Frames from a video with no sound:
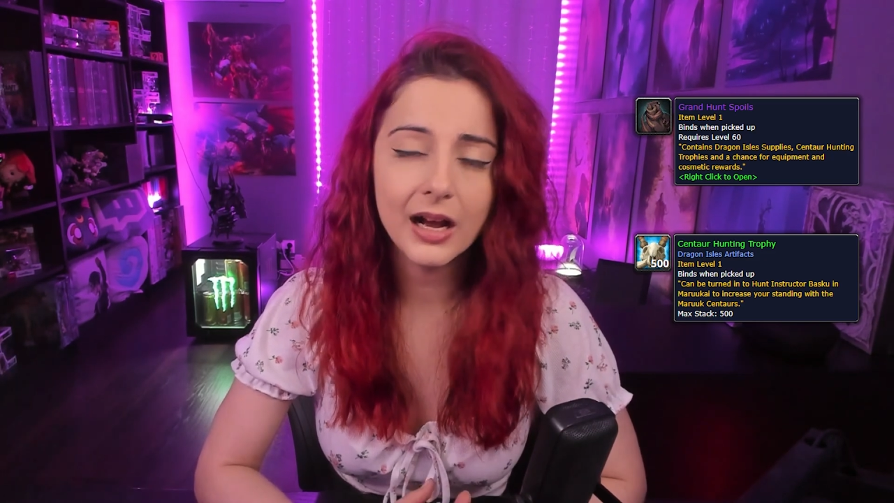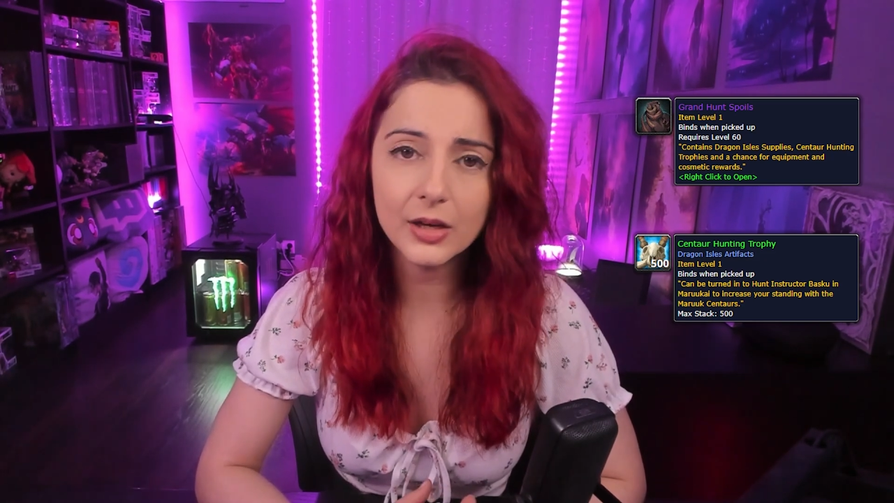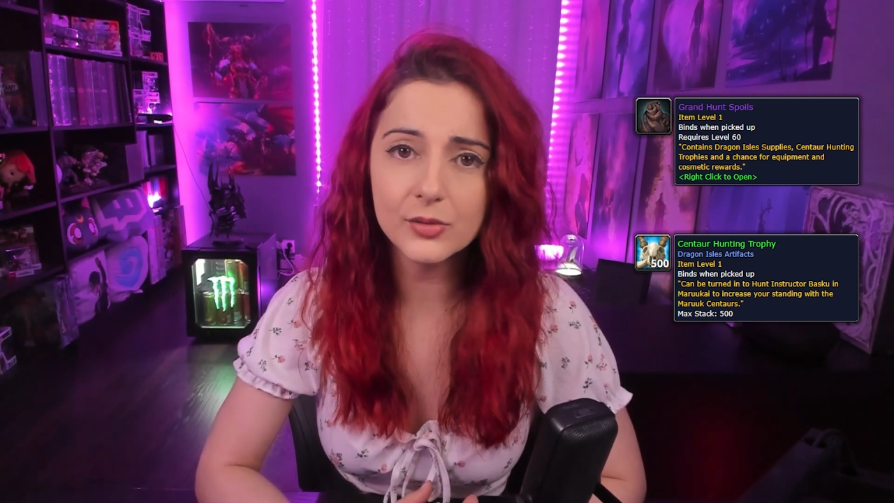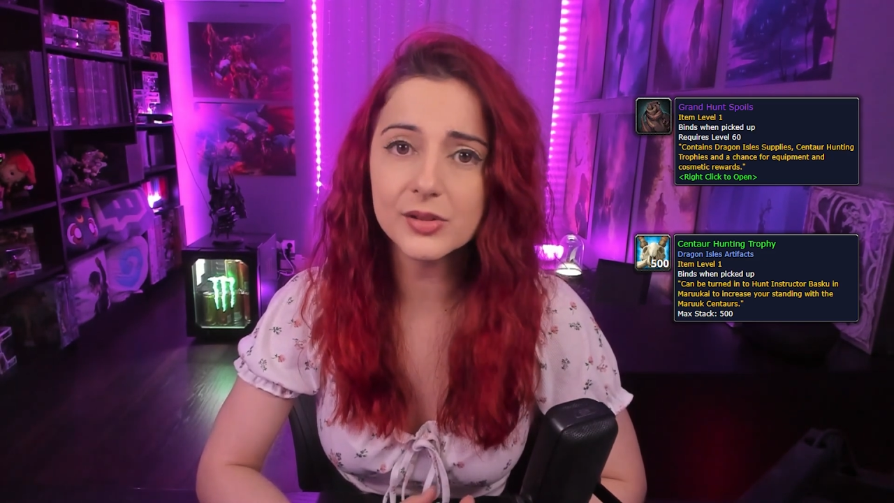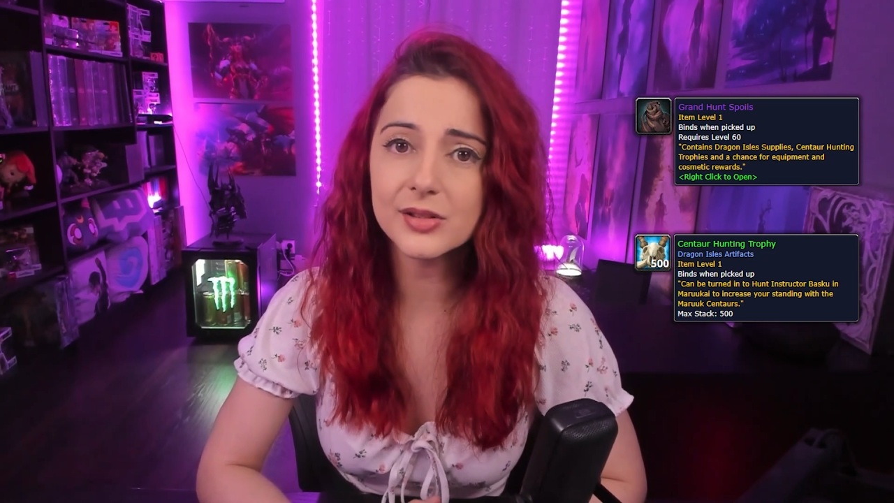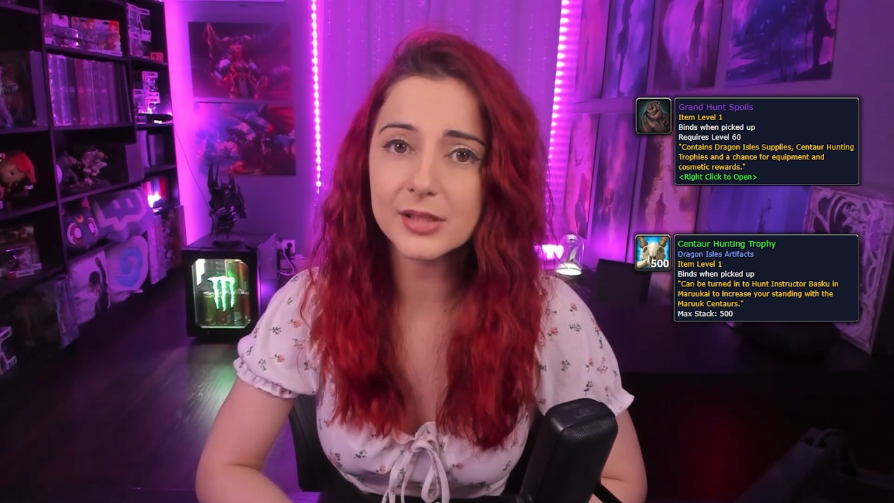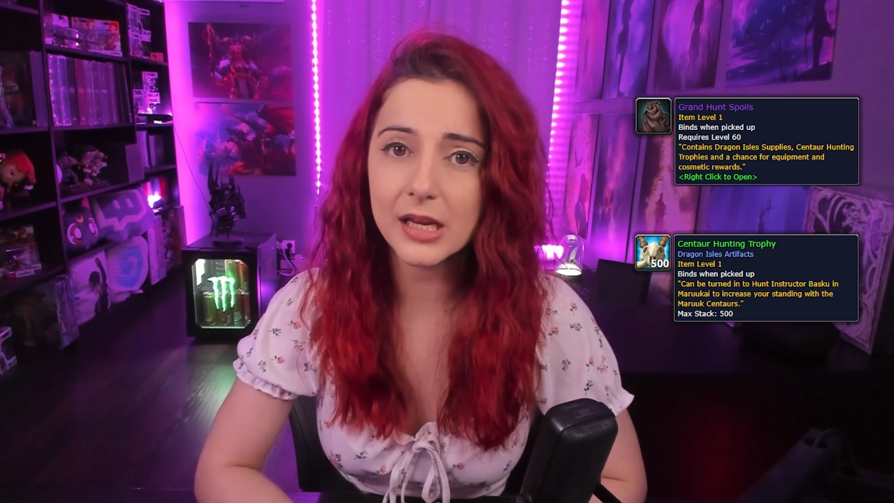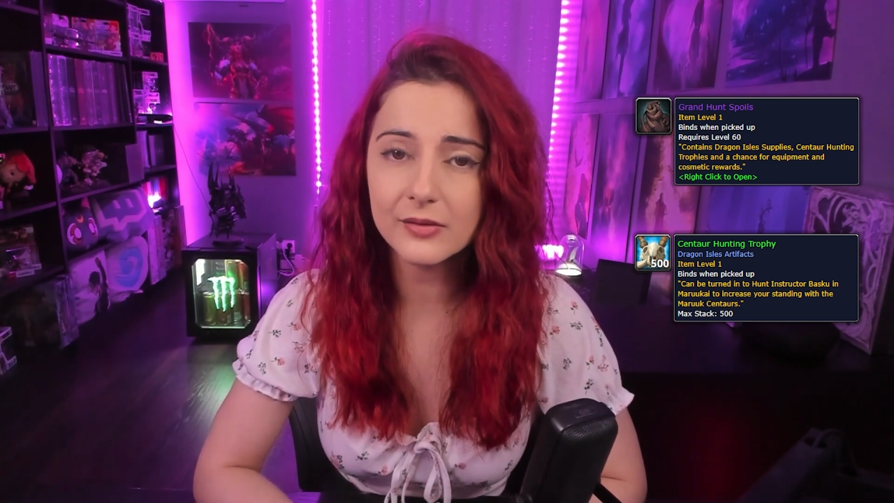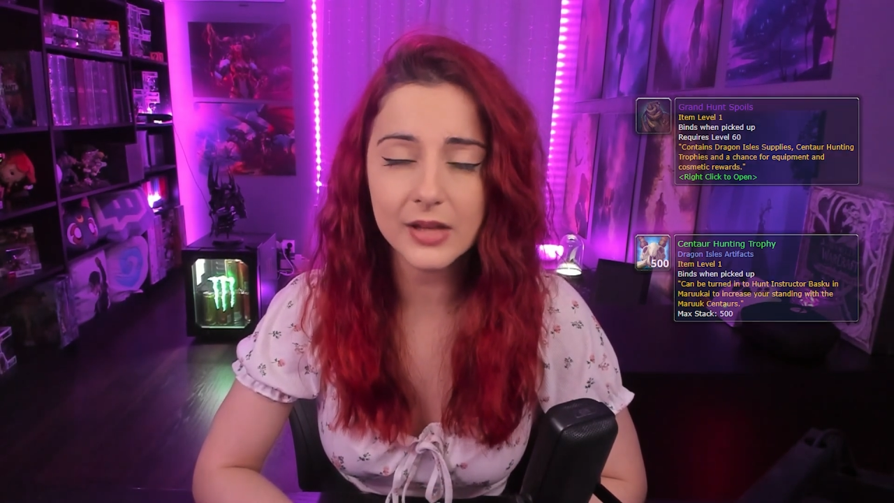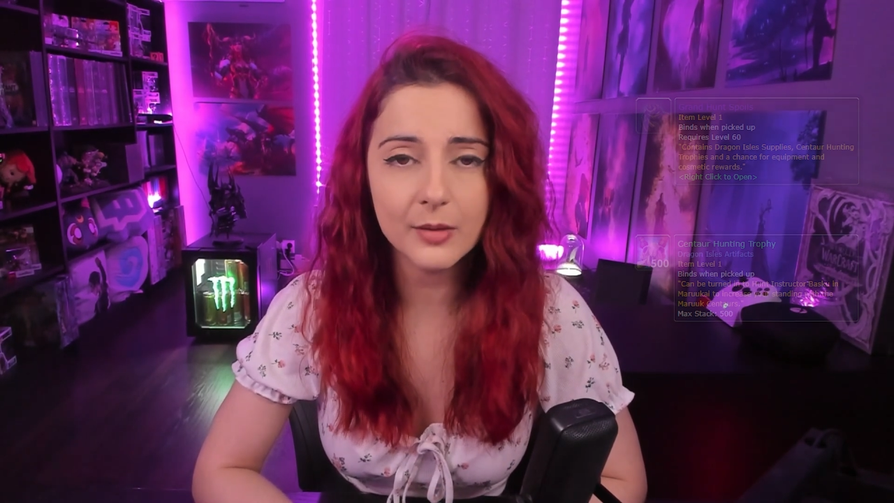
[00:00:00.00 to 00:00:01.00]
I also
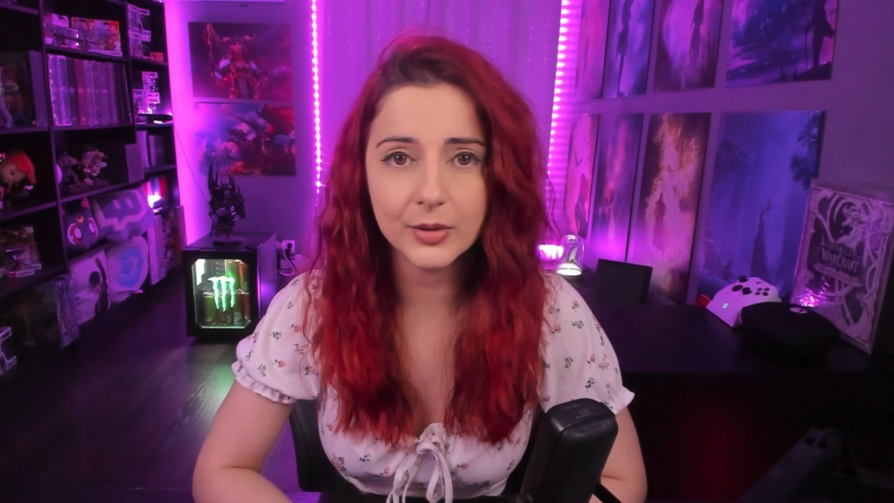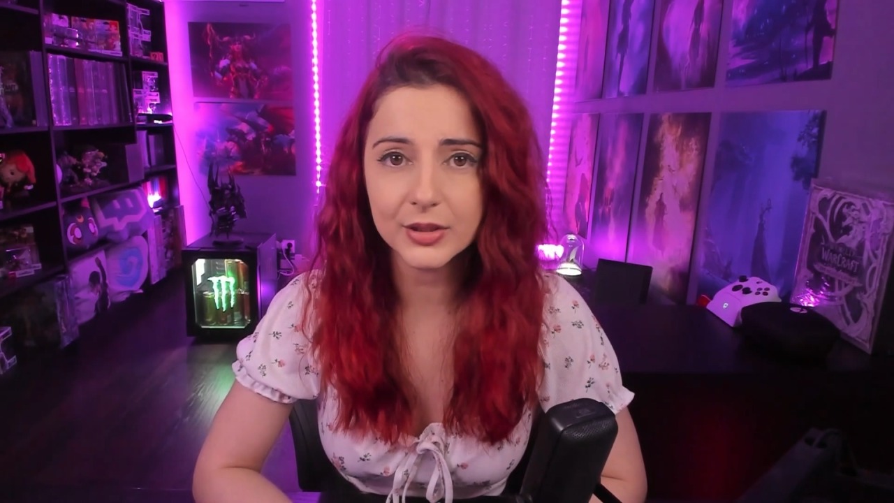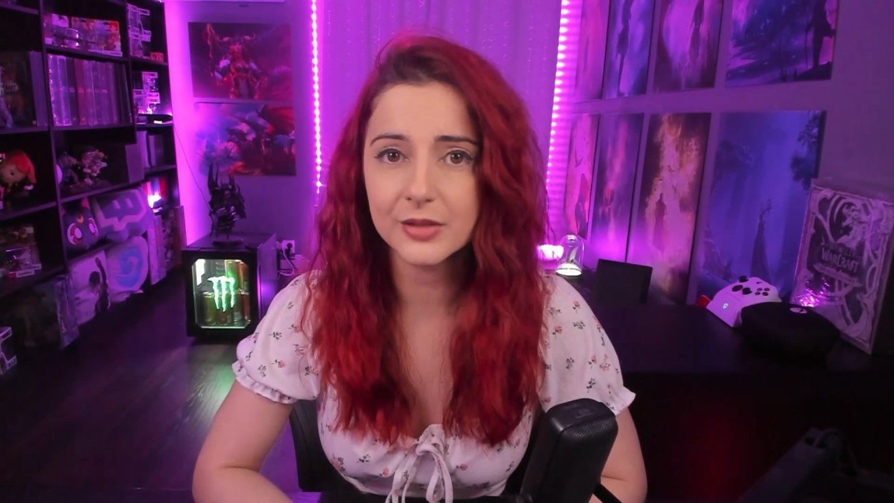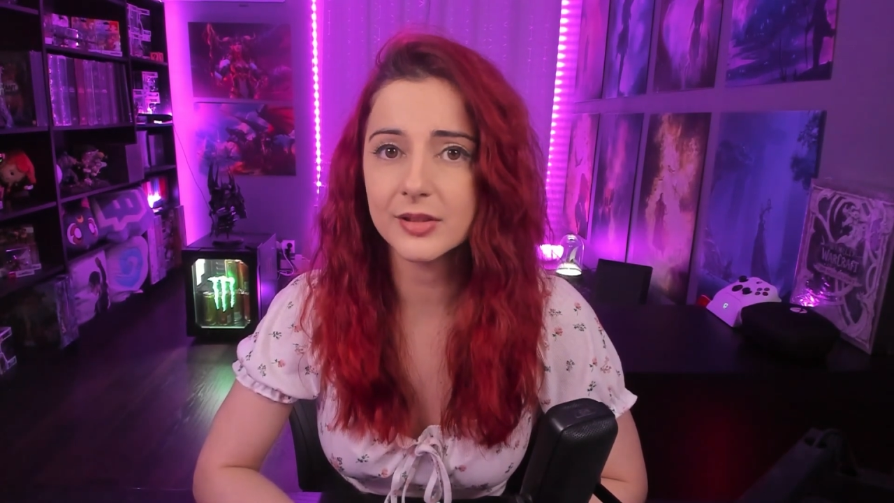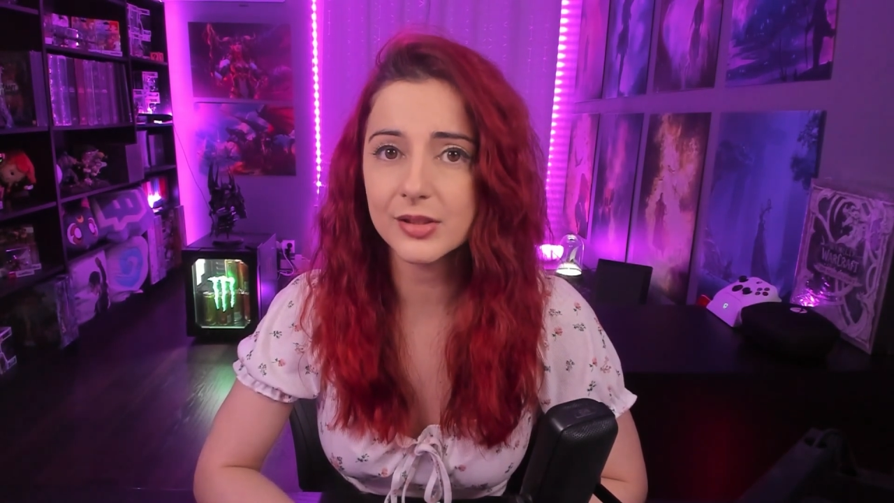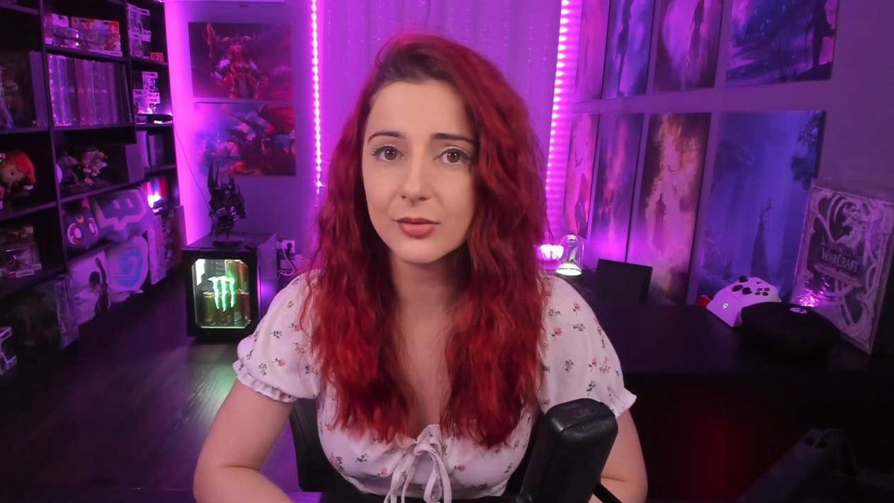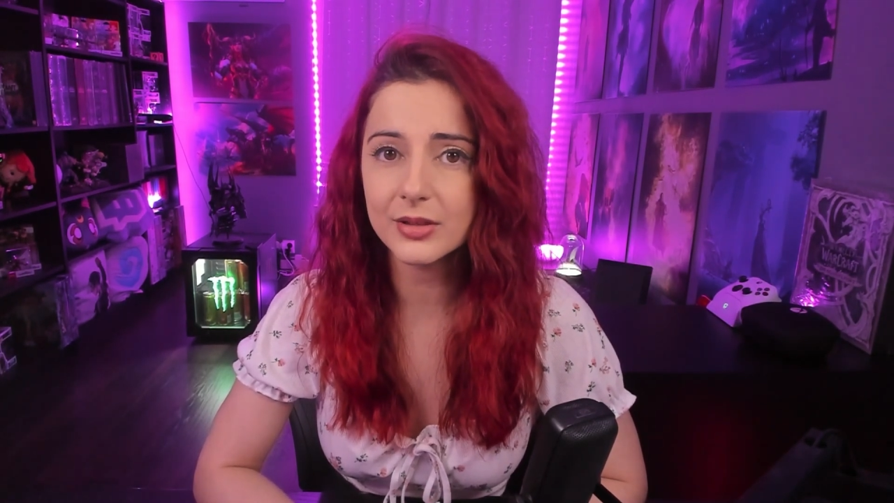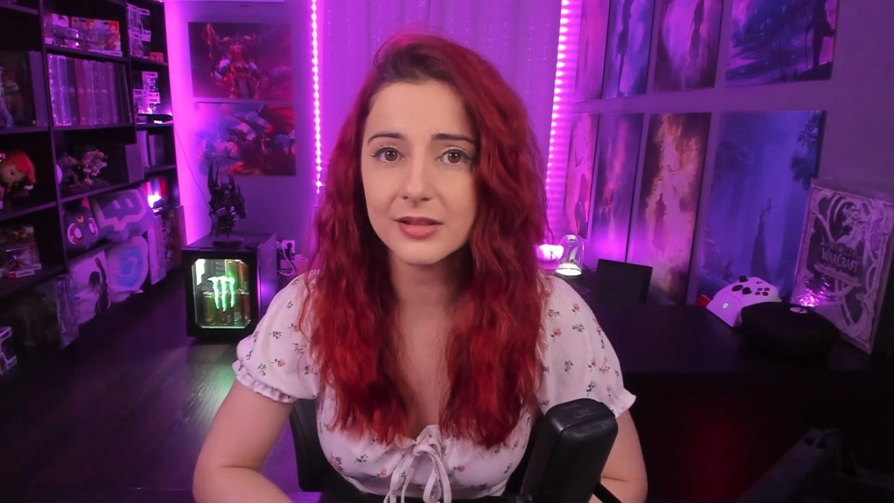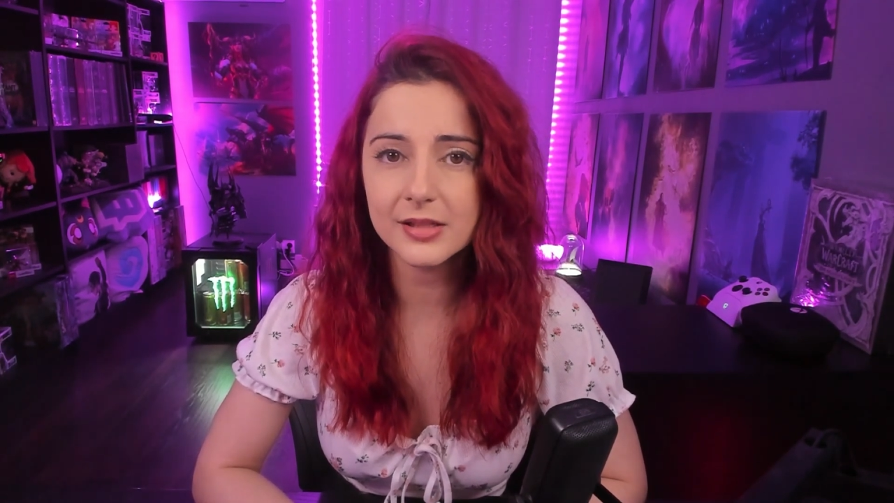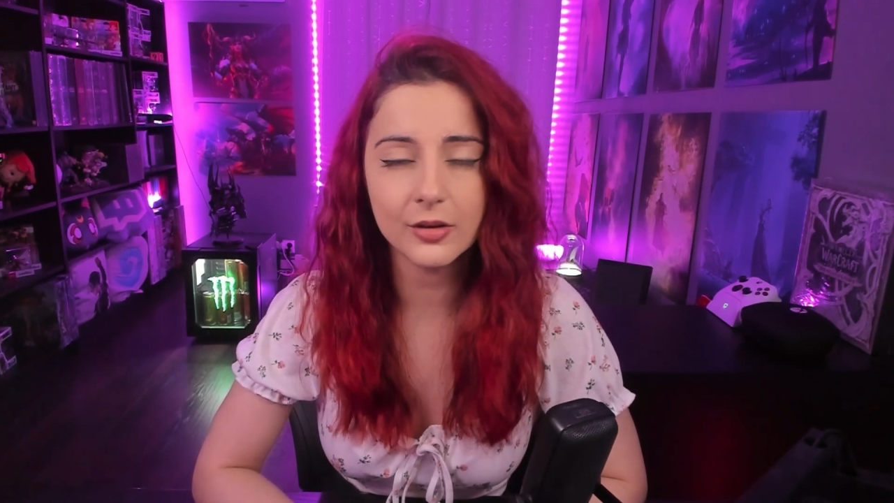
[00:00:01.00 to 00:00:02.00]
saved a bunch of the
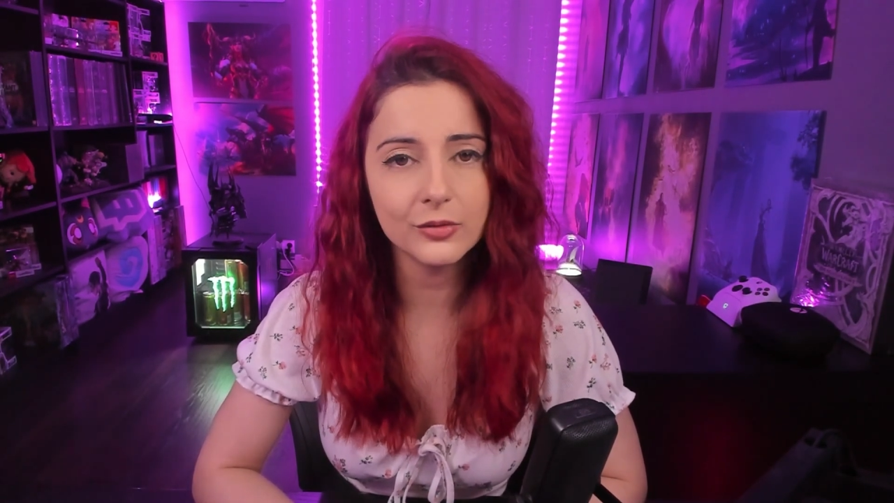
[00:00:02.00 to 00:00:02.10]
tokens and